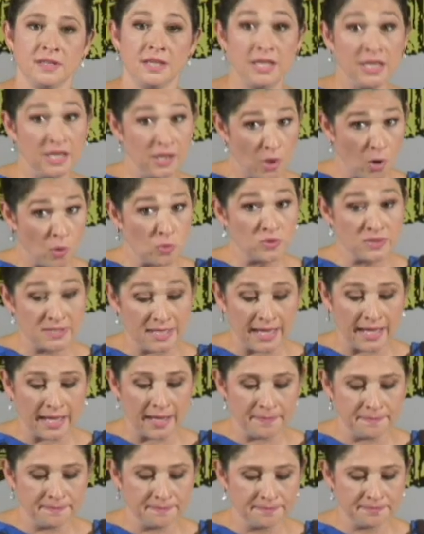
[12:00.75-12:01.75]
He owns
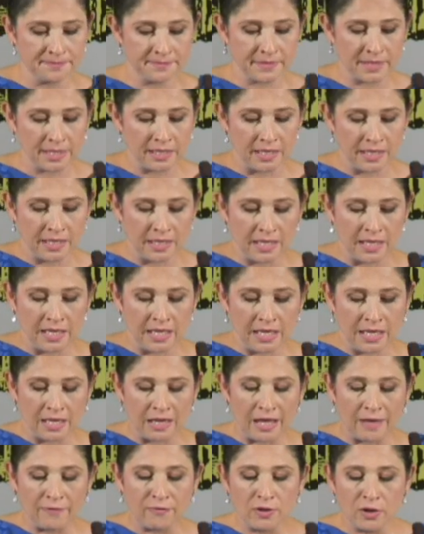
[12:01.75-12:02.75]
that.
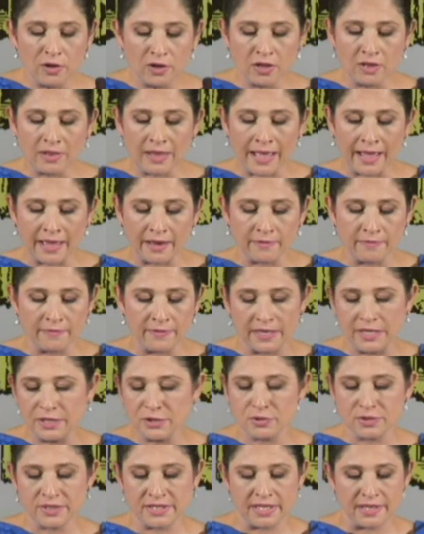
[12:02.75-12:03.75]
Now, I've learned a lot of
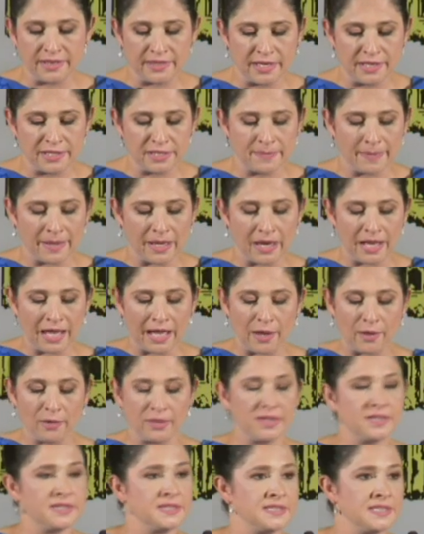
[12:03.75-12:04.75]
interesting things about
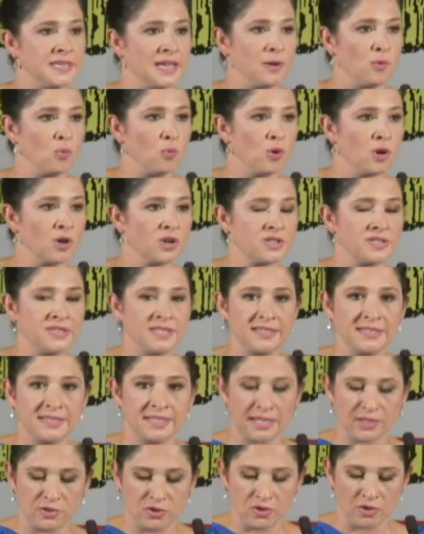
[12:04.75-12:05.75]
how this state works
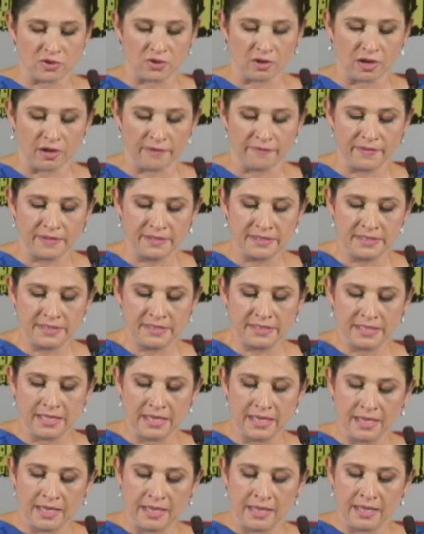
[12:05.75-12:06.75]
since I took office
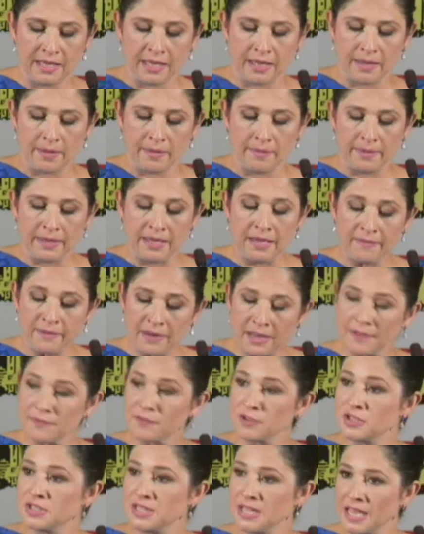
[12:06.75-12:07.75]
even
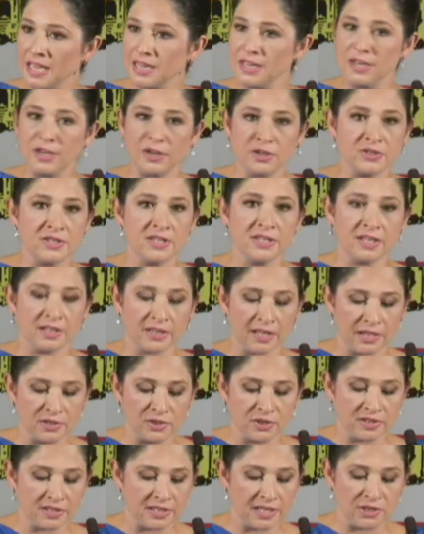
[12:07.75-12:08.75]
after 10 years in the
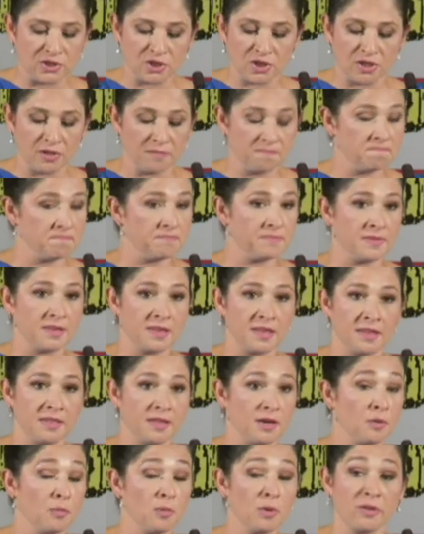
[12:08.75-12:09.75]
legislature,
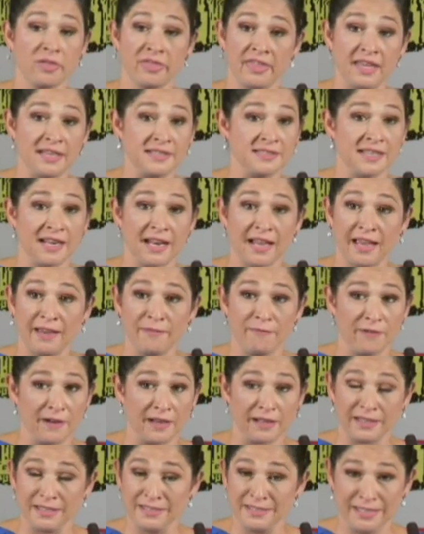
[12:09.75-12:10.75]
there were things that I
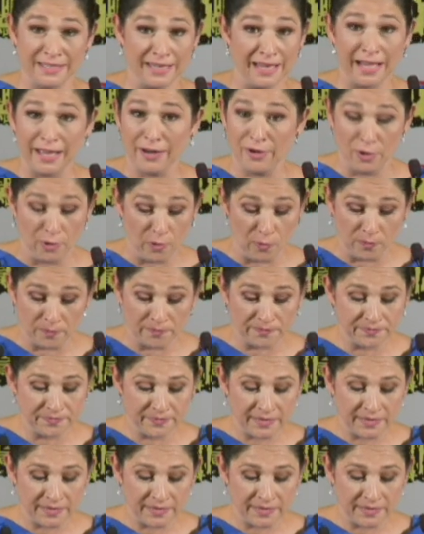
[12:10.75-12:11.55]
frankly did not know.